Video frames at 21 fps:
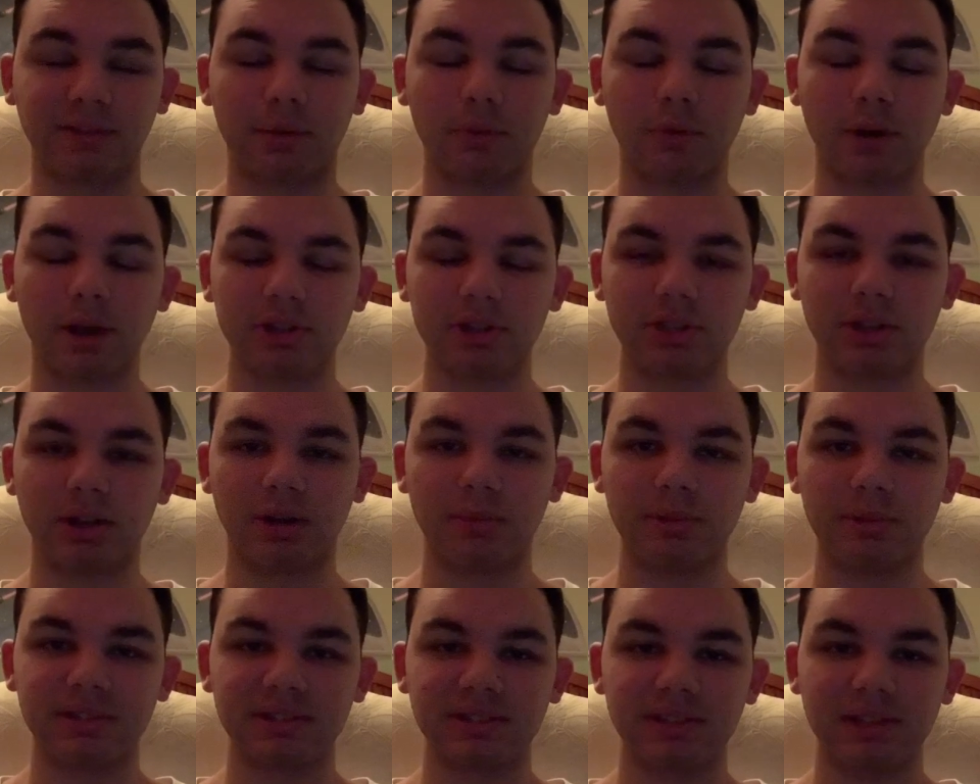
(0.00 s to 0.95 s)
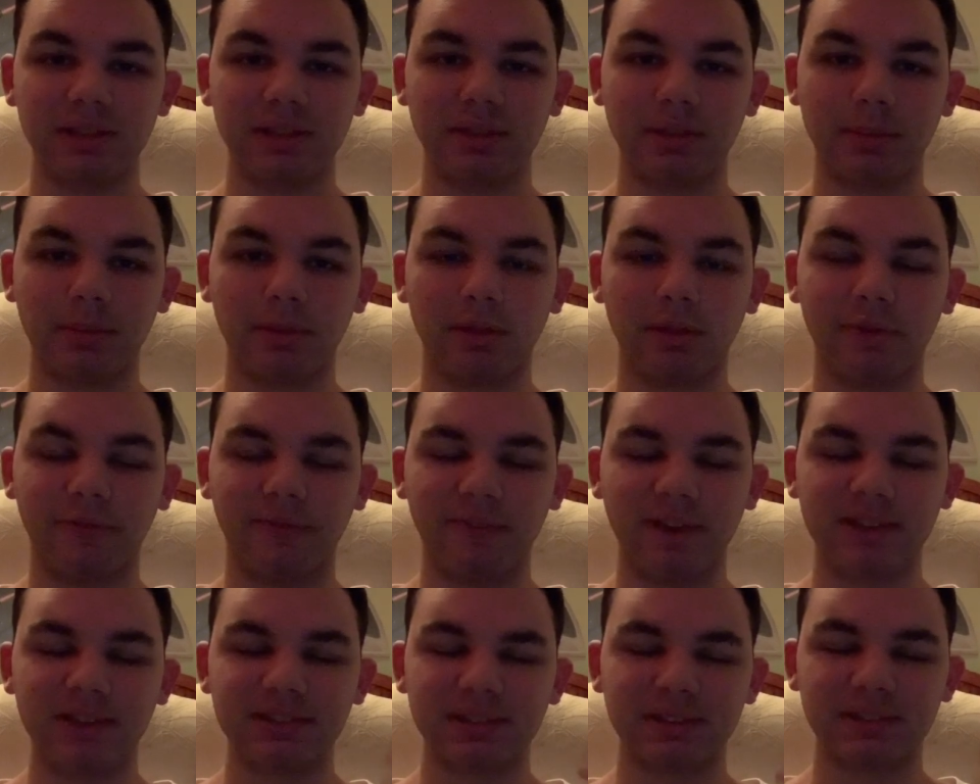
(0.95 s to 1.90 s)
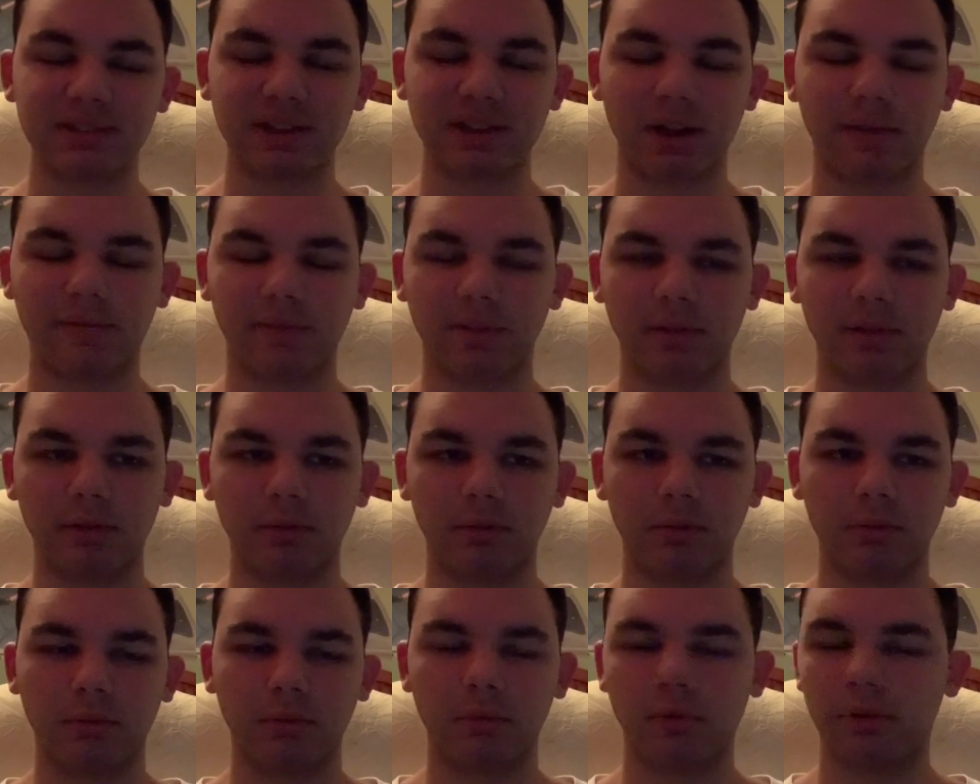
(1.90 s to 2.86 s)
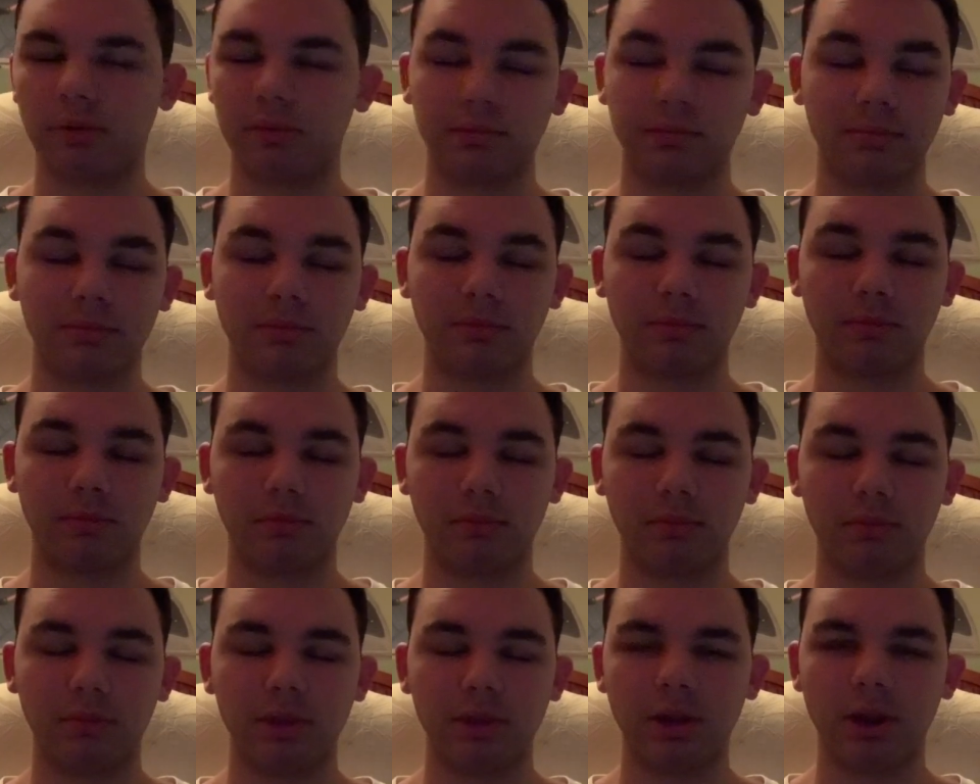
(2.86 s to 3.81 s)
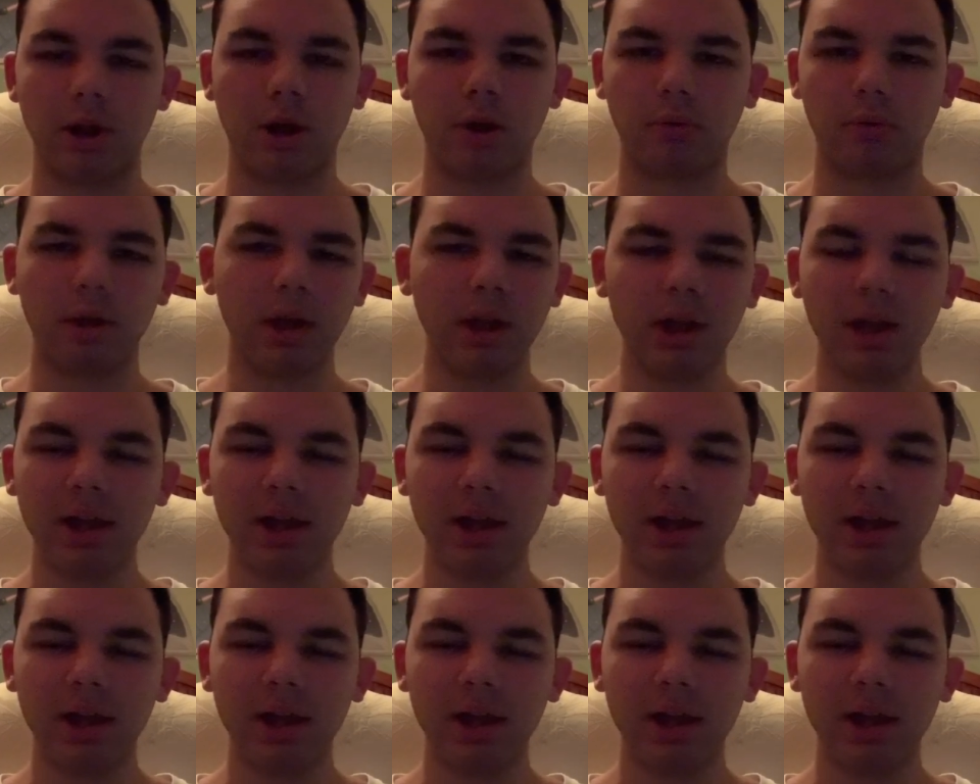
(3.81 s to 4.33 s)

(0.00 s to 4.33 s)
Like we're actually going to be seeing them in their faces, kind of, or you know,